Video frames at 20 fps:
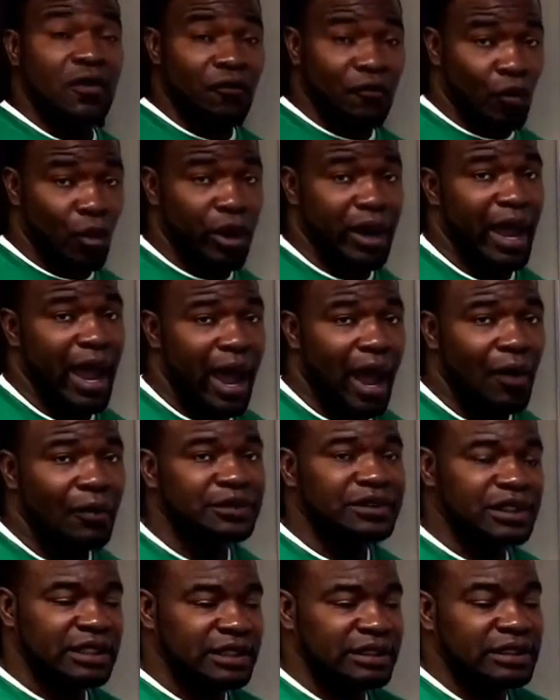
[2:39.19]
40
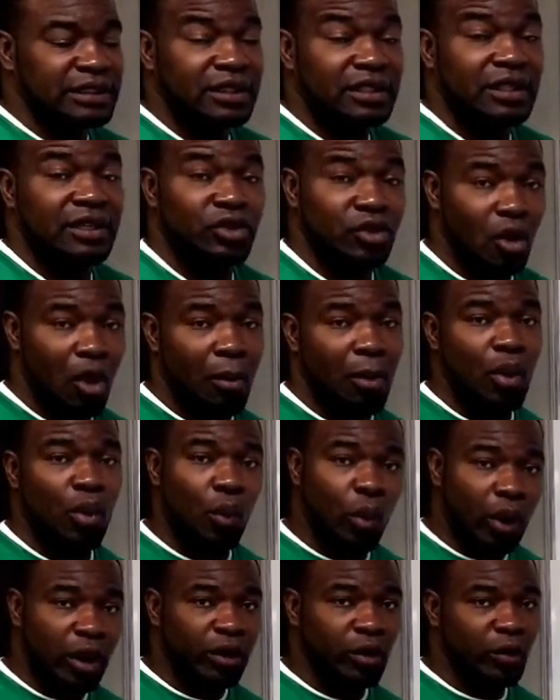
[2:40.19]
hours is the normal
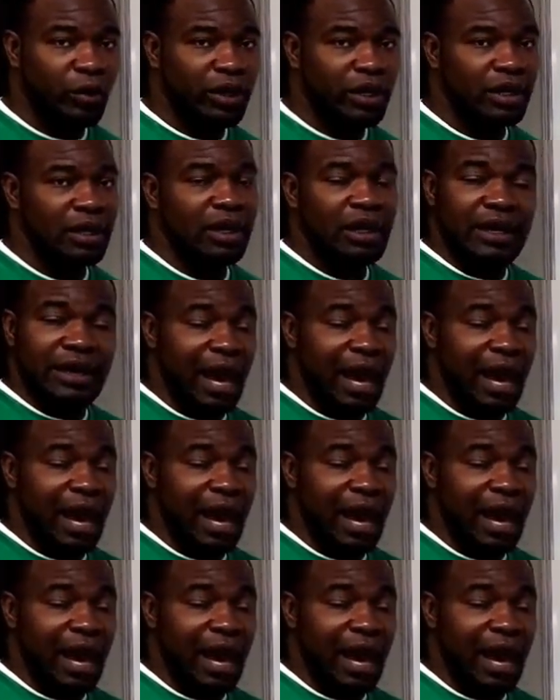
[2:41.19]
work week